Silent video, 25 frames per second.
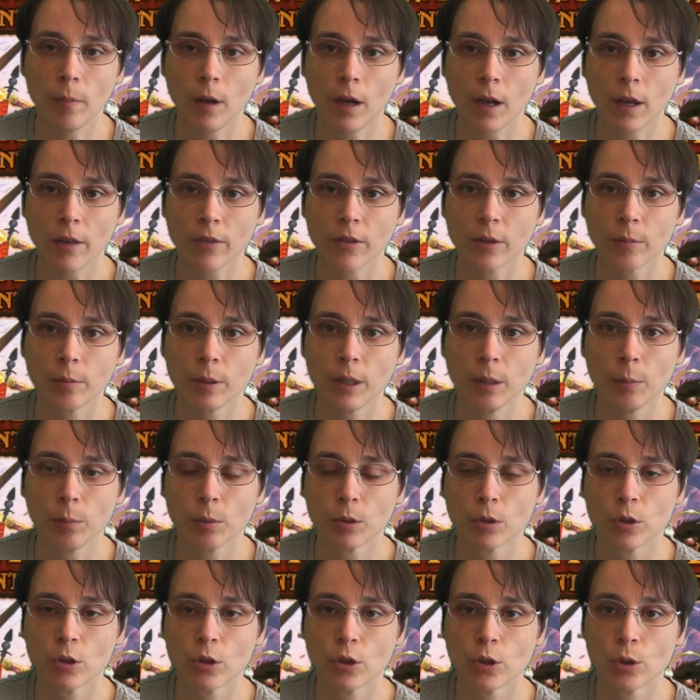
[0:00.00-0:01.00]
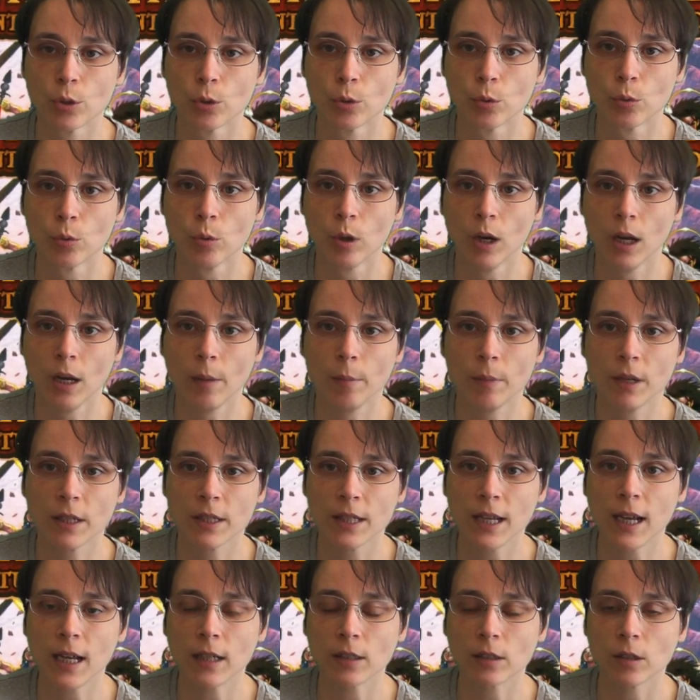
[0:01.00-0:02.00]
other people to
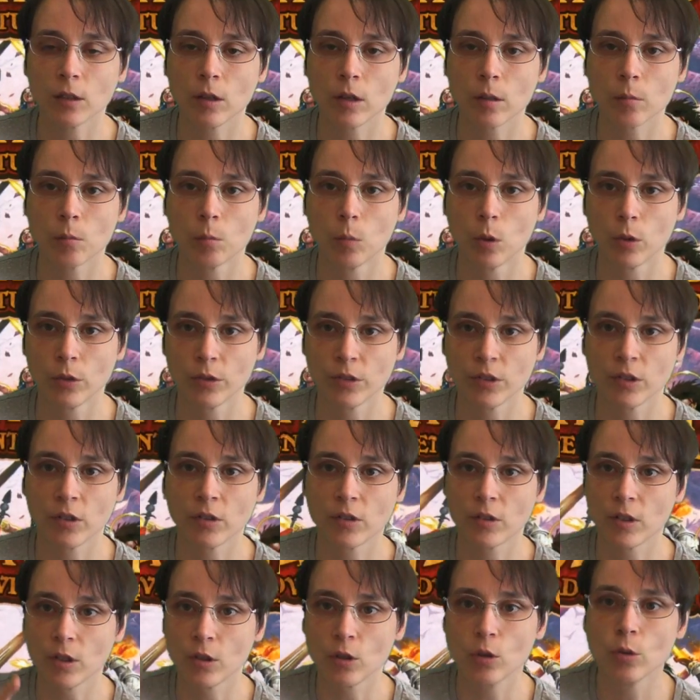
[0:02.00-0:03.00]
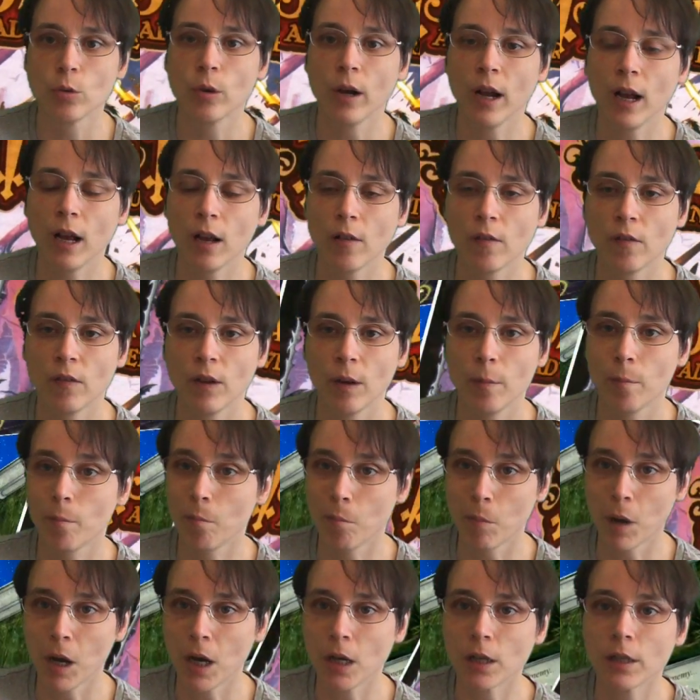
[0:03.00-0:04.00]
attack certain monsters that you have
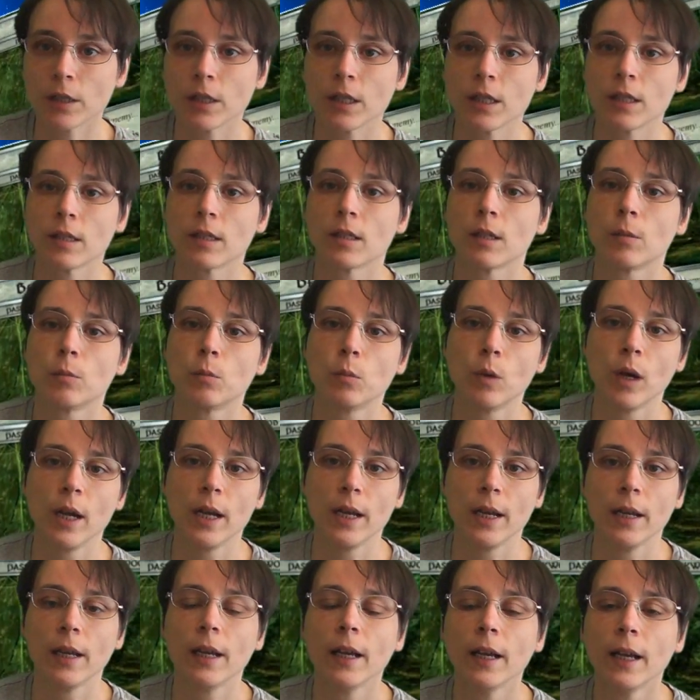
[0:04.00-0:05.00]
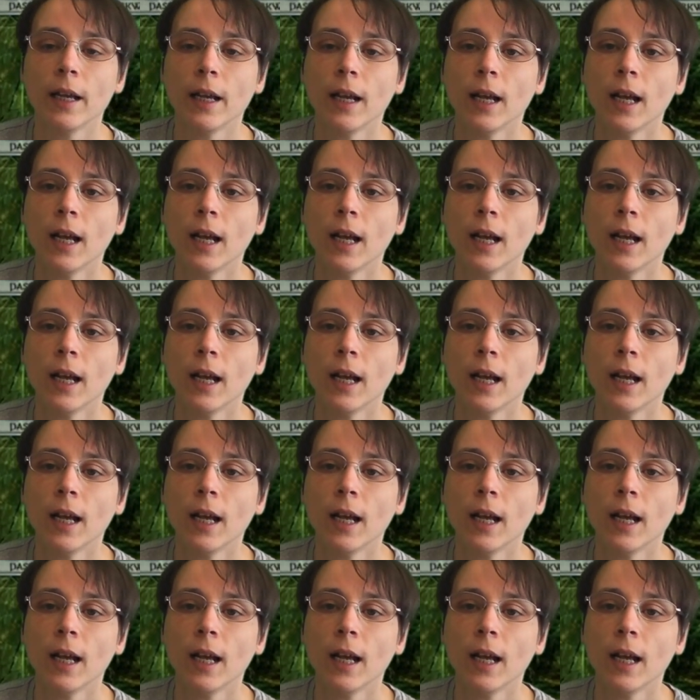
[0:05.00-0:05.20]
marked in some way.